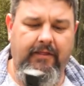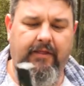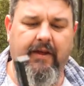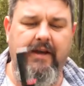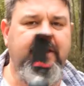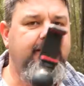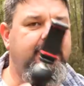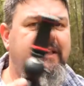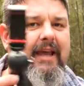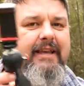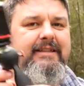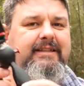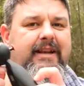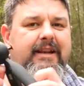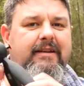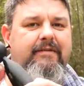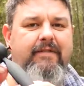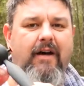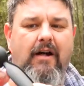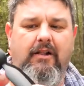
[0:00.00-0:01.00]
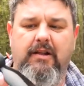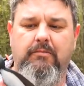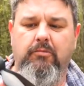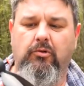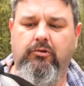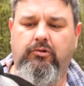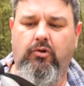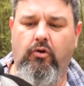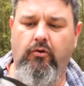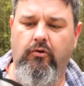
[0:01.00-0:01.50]
This is an
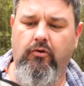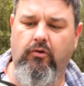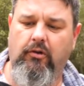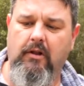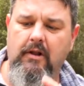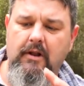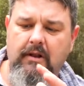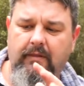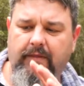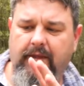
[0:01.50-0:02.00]
invaluable tool.